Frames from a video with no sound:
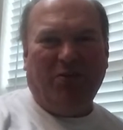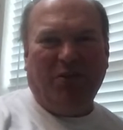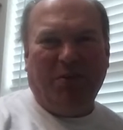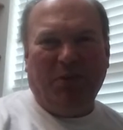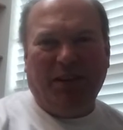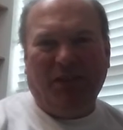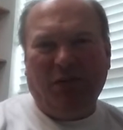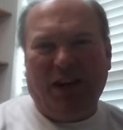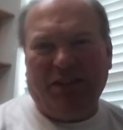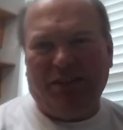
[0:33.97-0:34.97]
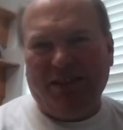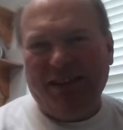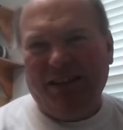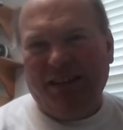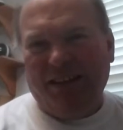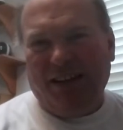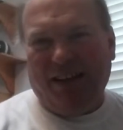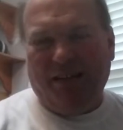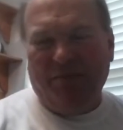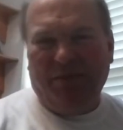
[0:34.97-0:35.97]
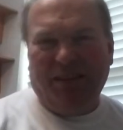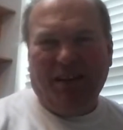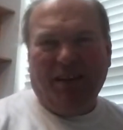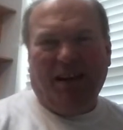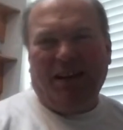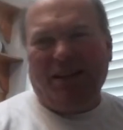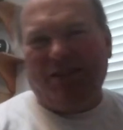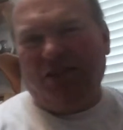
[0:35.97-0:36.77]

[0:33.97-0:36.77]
where he played the father. I got